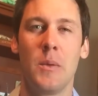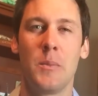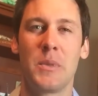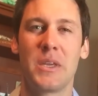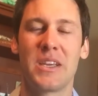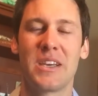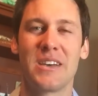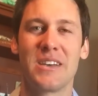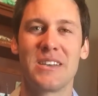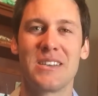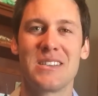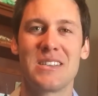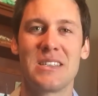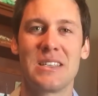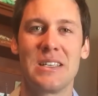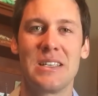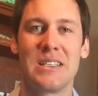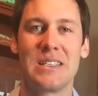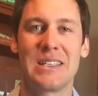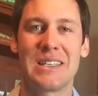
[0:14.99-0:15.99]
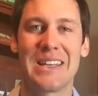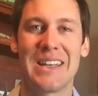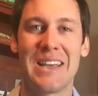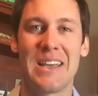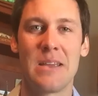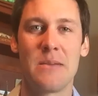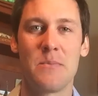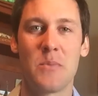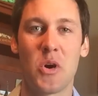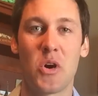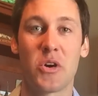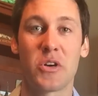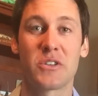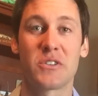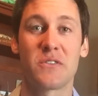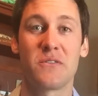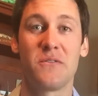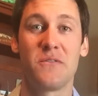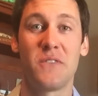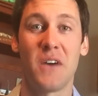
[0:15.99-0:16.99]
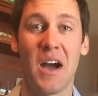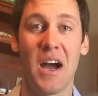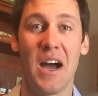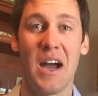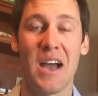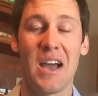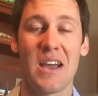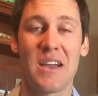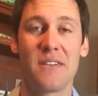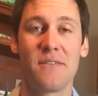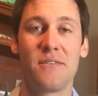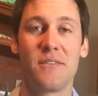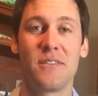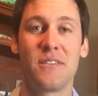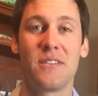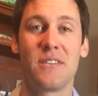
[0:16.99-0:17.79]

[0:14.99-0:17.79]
Because today marks 5